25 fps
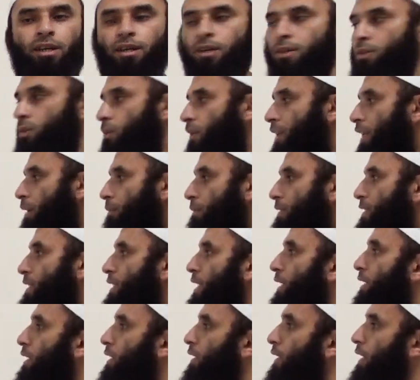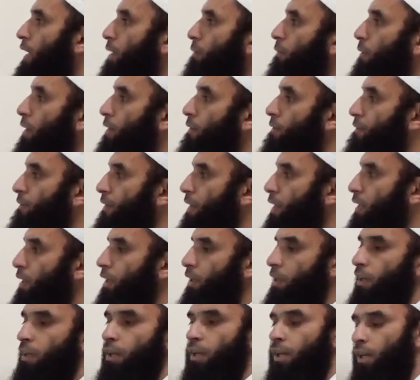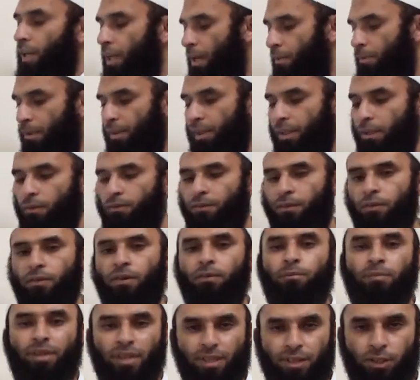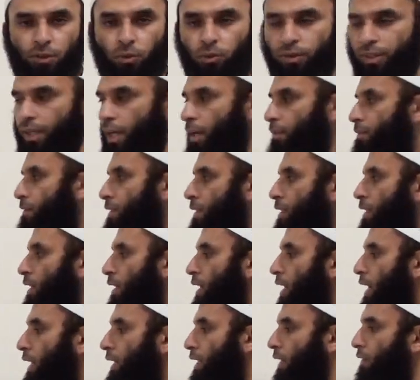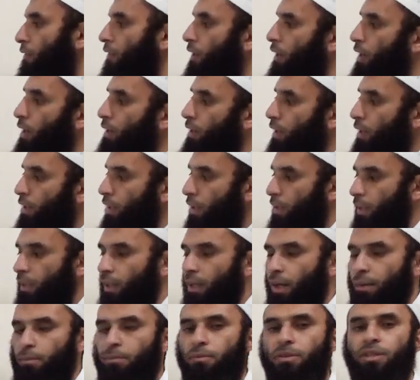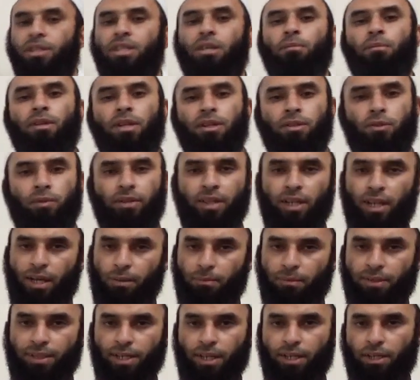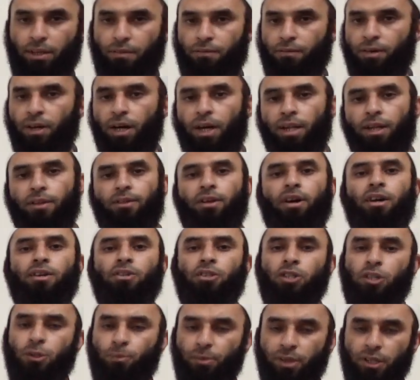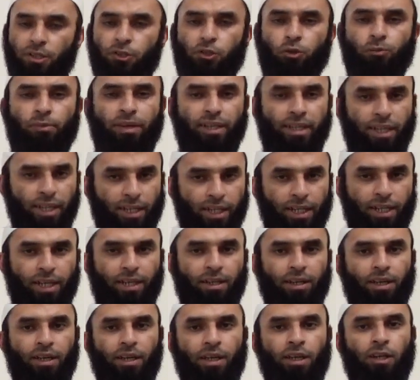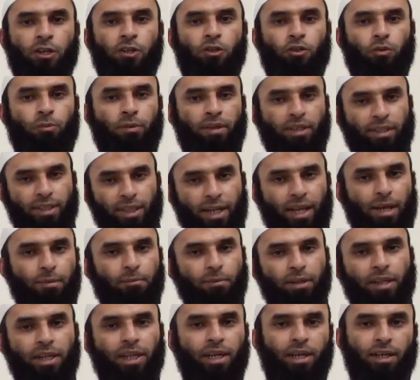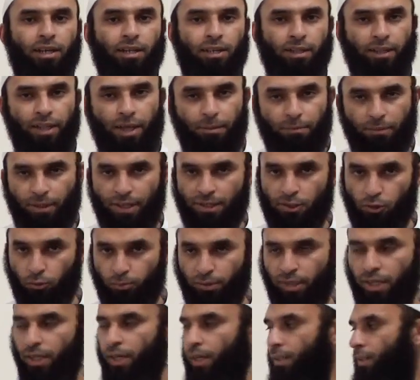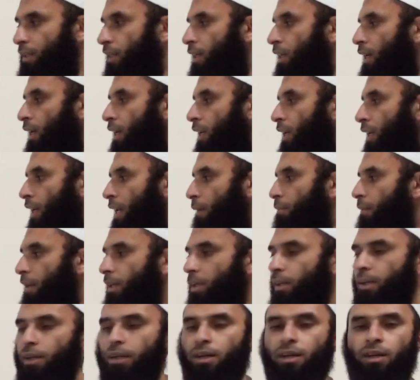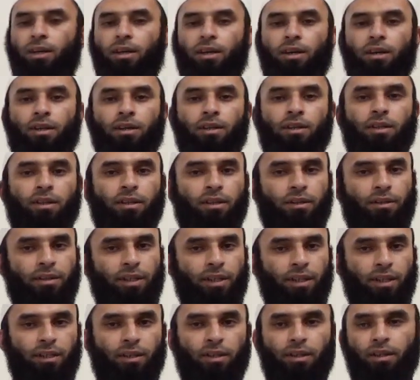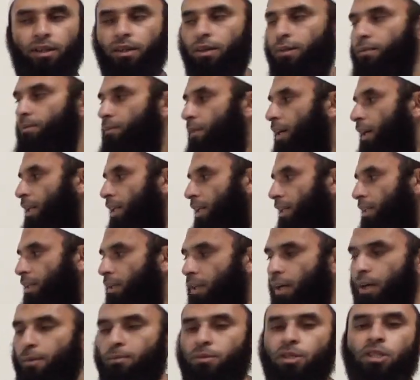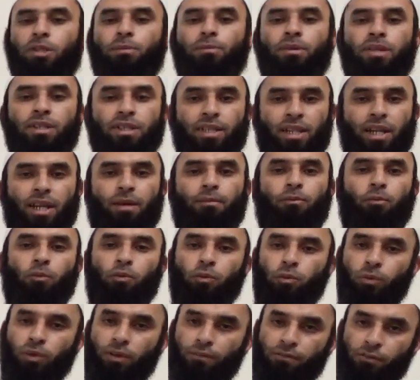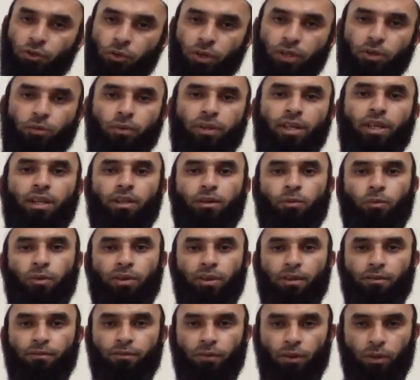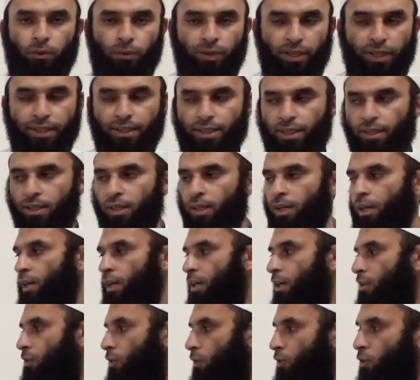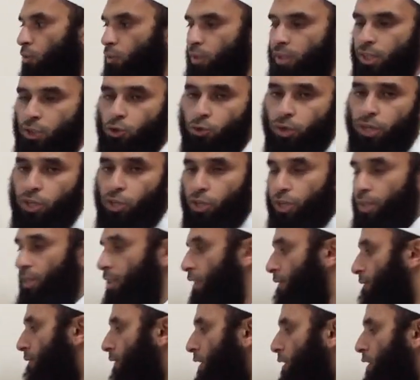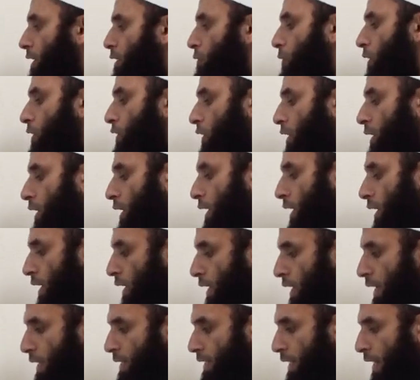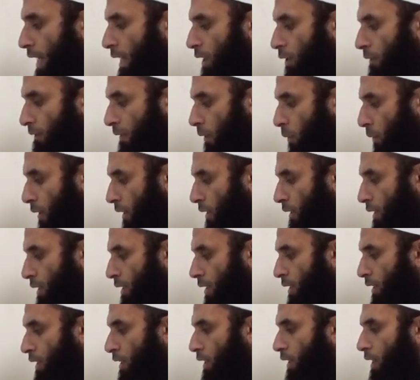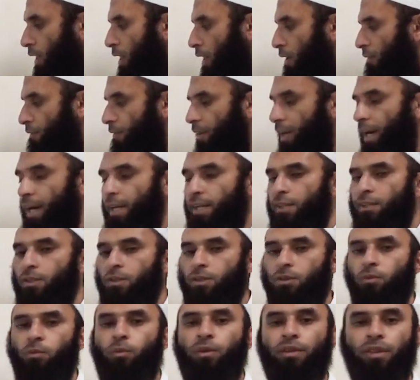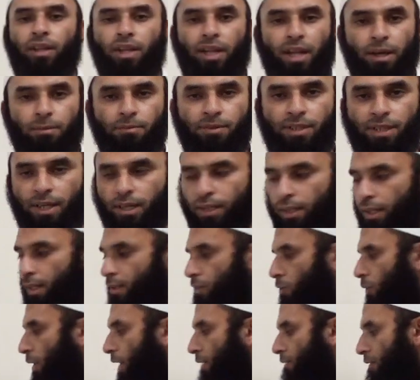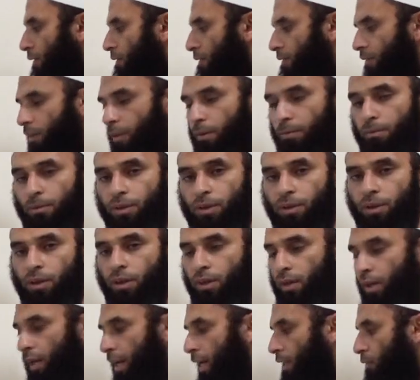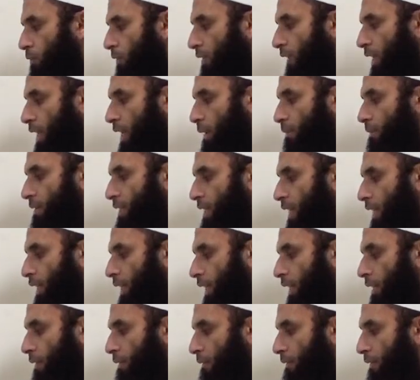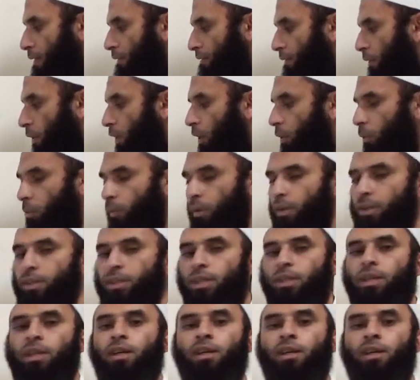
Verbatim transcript: So lam al-fi'l, lam at the end of the verb, there's two types, al-ifhar and al-gham. Similar to the lam tarif. Al-ifhar just means to make it clear, to make the lam clear. Lam has to be heard. Lam uh, in the uh, al-idgham just means the lam would have joined with the, with the following letter. So two situations. The first situation is end of the word. If it ends with the lam sakinah, so we have a verb, ends with the lam sakinah. The following word